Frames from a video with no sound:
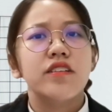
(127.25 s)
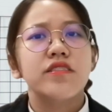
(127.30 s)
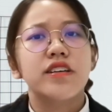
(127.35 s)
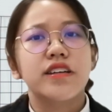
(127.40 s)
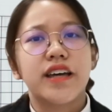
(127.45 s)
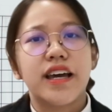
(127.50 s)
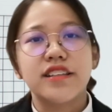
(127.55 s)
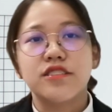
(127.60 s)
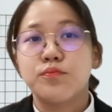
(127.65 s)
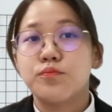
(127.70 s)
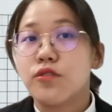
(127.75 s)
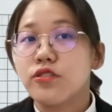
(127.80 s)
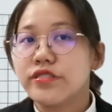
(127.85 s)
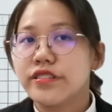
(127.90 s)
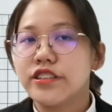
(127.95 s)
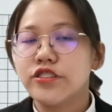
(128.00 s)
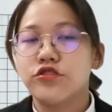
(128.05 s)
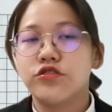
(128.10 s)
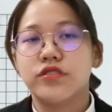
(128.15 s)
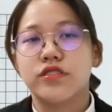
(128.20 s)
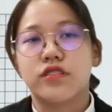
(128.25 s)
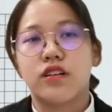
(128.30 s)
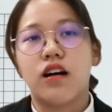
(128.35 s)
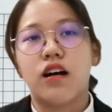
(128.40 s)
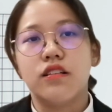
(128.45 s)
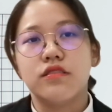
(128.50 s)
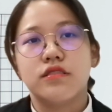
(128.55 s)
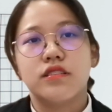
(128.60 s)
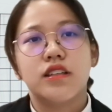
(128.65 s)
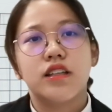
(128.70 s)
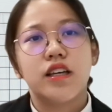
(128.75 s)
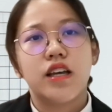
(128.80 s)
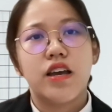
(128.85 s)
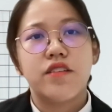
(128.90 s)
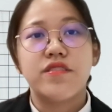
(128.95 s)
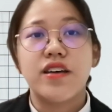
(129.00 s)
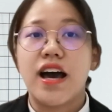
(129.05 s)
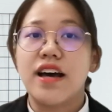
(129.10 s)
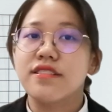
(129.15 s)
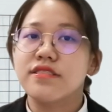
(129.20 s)
The case proceeds to the court.
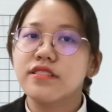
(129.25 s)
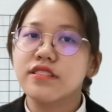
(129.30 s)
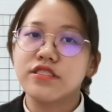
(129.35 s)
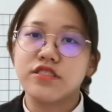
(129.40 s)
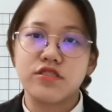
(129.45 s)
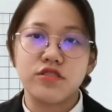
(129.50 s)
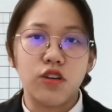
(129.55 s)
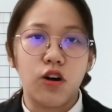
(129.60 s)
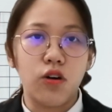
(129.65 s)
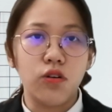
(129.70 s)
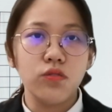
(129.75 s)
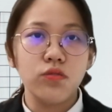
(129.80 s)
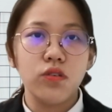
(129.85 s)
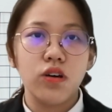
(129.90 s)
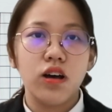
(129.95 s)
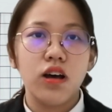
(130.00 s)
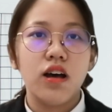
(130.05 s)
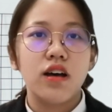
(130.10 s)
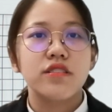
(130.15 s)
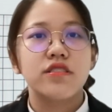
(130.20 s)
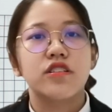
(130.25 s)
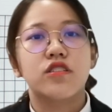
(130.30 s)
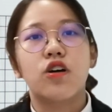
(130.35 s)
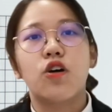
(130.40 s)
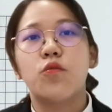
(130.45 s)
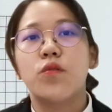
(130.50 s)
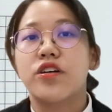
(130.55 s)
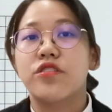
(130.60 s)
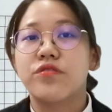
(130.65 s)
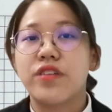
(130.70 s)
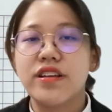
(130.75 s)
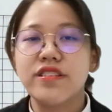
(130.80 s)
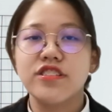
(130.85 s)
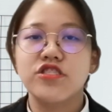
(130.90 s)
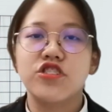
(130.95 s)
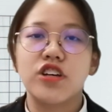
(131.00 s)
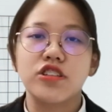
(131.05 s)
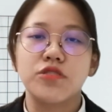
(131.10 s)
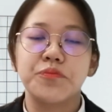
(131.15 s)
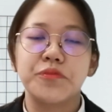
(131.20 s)
If the answer is no, the court will grant the
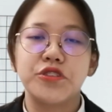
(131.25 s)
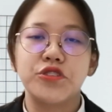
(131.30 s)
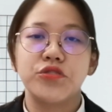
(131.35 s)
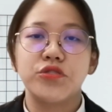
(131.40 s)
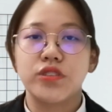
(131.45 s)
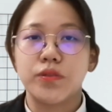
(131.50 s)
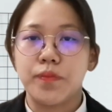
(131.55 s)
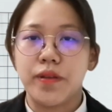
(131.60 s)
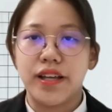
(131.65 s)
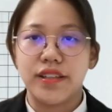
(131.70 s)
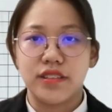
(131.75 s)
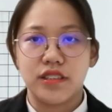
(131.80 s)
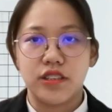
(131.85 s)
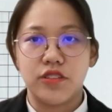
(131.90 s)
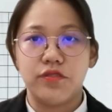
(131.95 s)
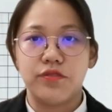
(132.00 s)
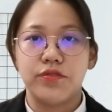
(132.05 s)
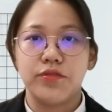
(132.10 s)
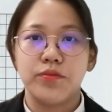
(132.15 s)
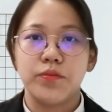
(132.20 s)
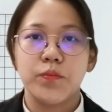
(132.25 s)
judgment to the plaintiff.